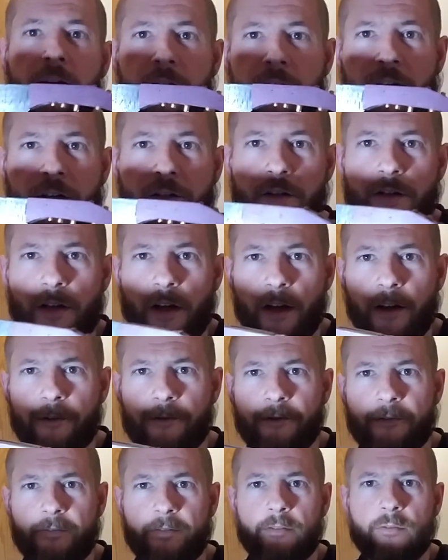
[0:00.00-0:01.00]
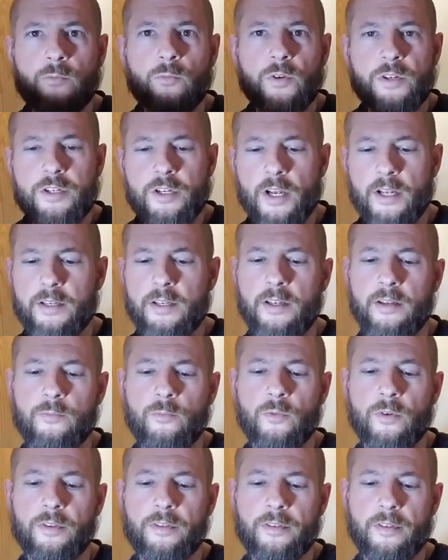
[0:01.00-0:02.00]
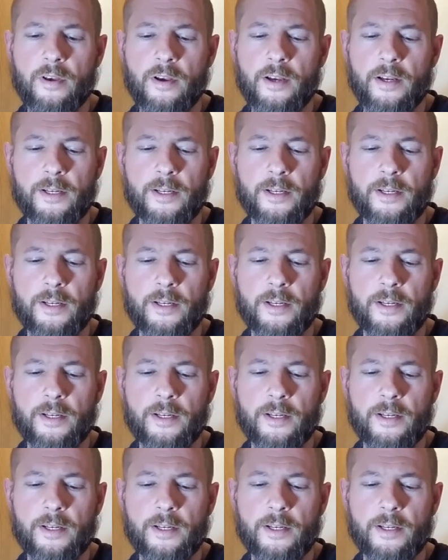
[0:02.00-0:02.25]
kitchen knife, which I did with